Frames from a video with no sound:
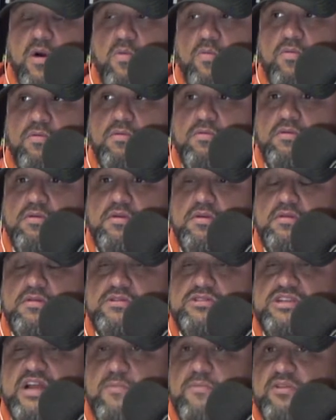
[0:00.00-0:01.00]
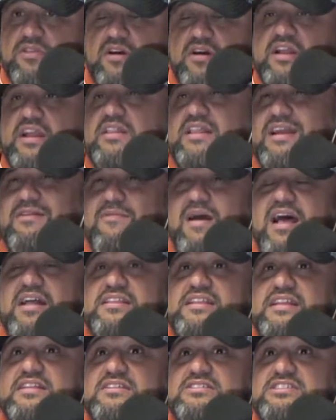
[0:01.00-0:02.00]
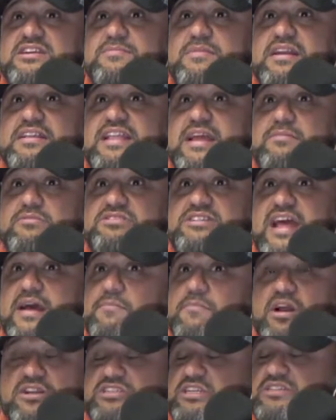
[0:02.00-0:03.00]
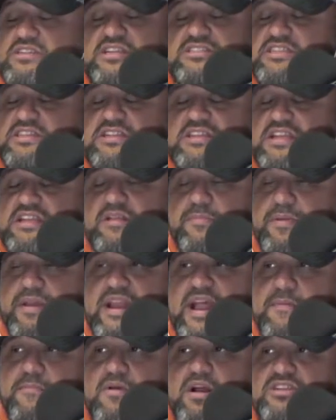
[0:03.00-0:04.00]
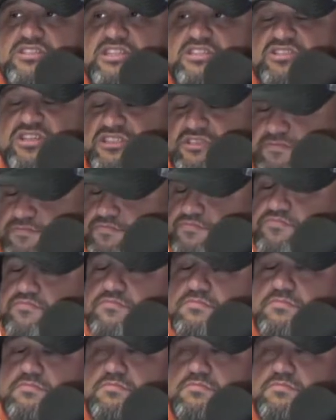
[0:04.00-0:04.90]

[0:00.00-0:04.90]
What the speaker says: you know, some would look at it like, wow, it didn't seem like that was that much. It doesn't need to be that much. It's just